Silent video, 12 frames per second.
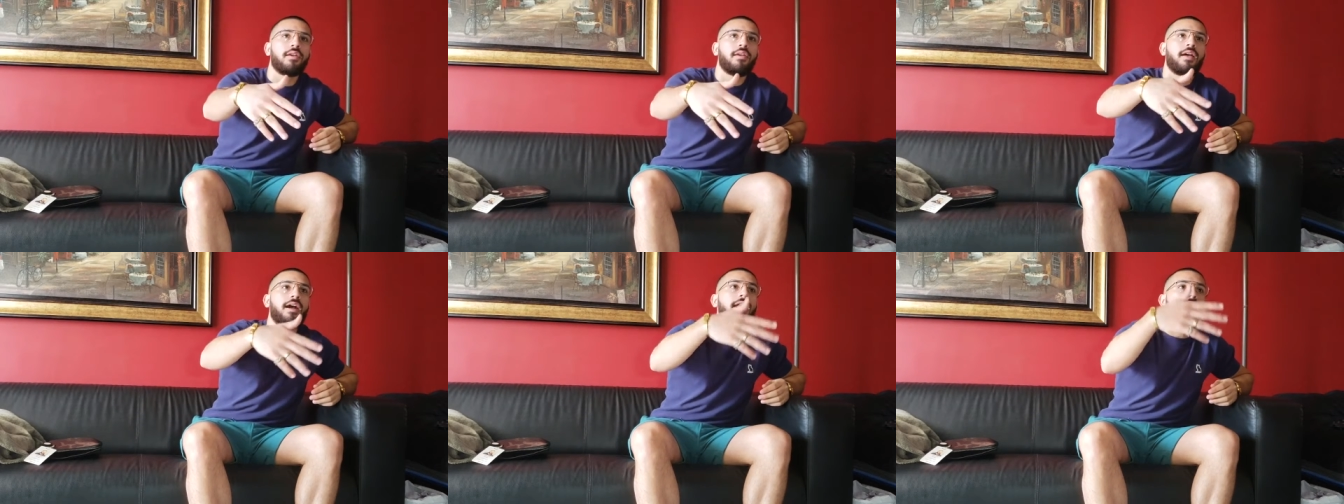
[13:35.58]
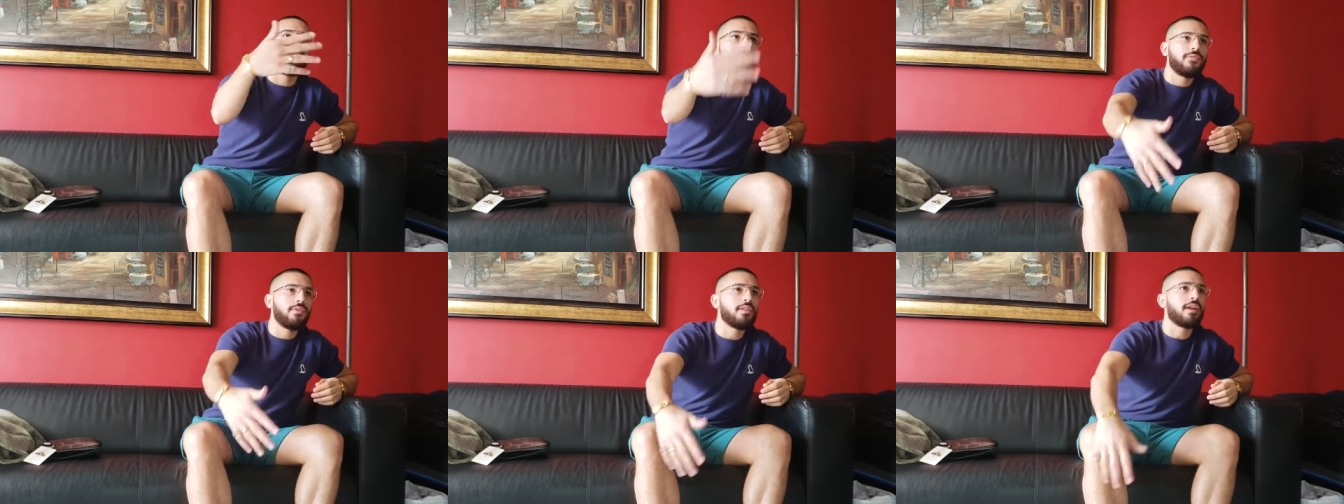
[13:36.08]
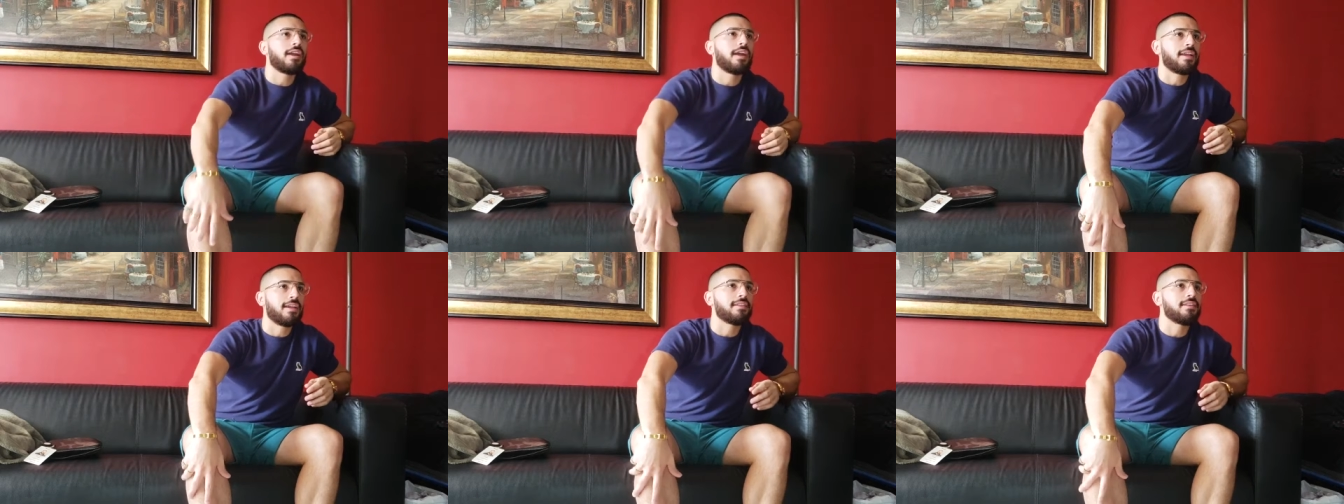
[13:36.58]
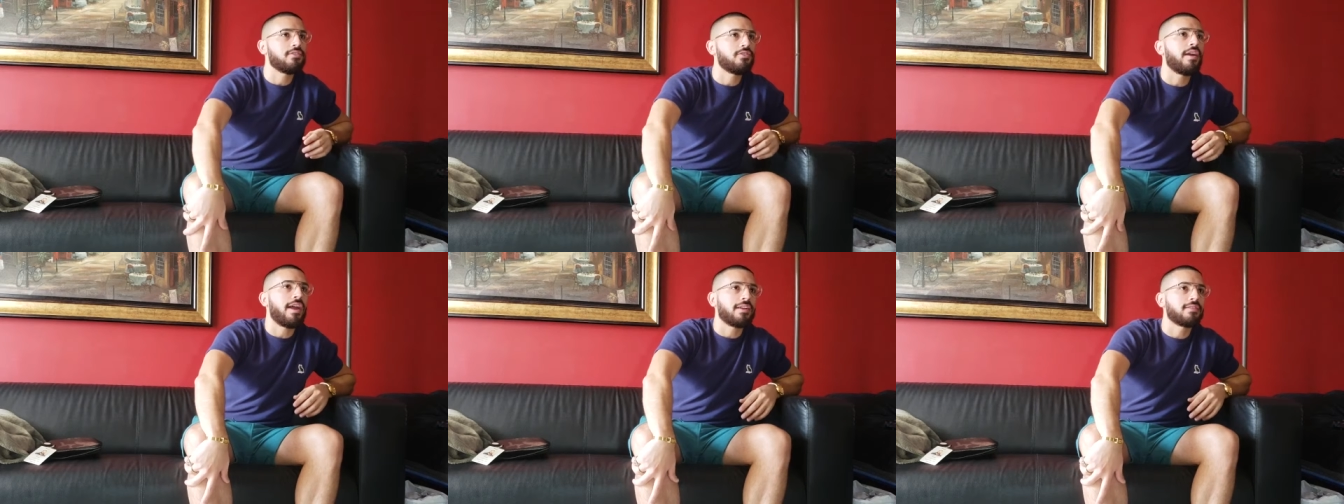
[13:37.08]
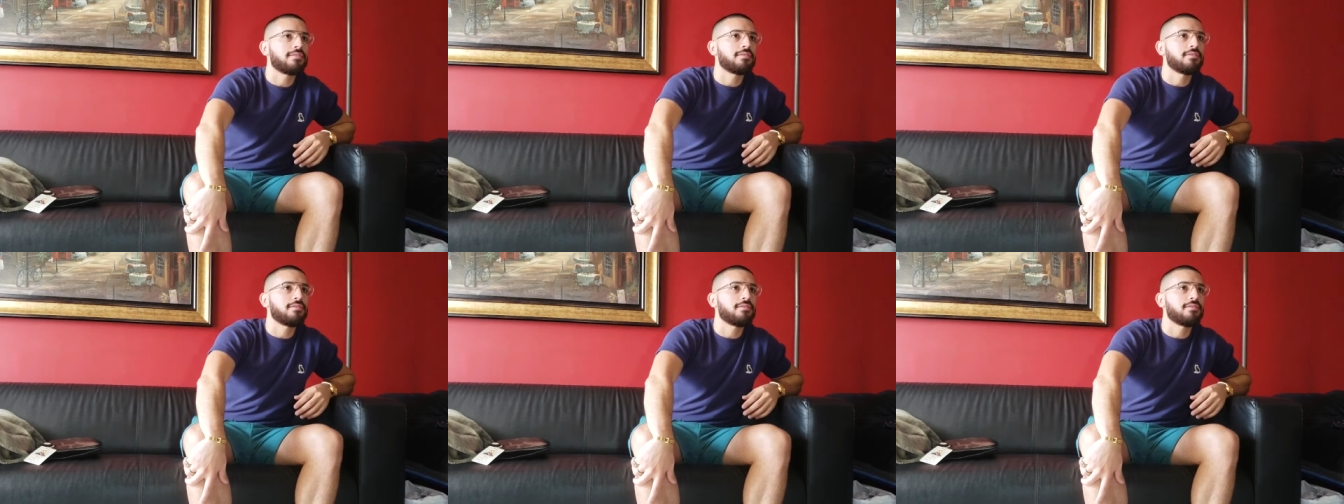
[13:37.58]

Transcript: I feel like I can interact.